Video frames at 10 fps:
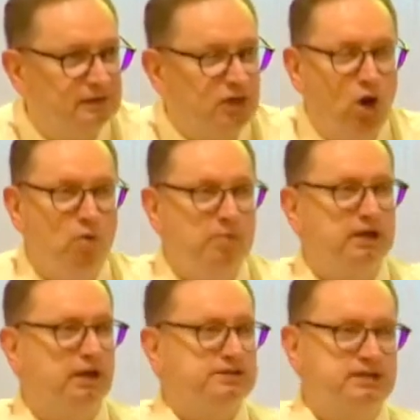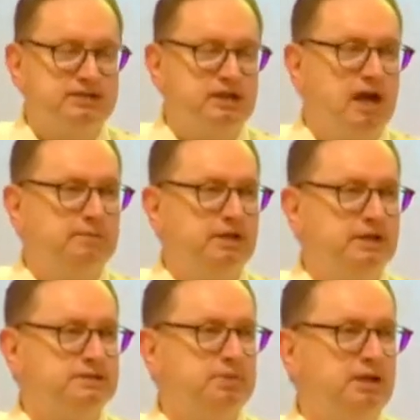No, because Islam
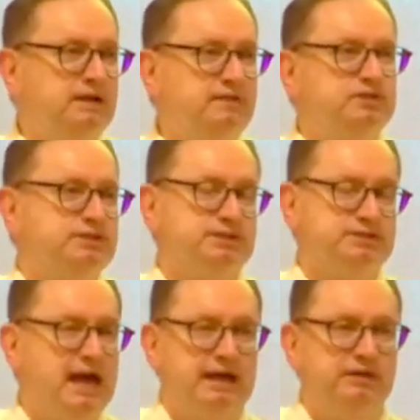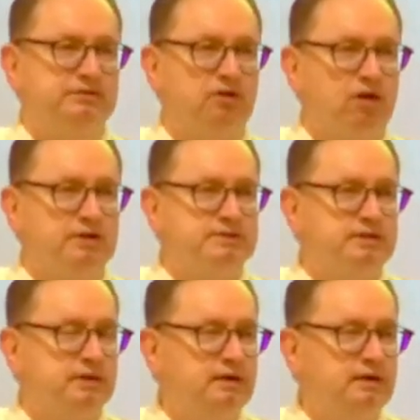doesn't believe Jesus died on the cross.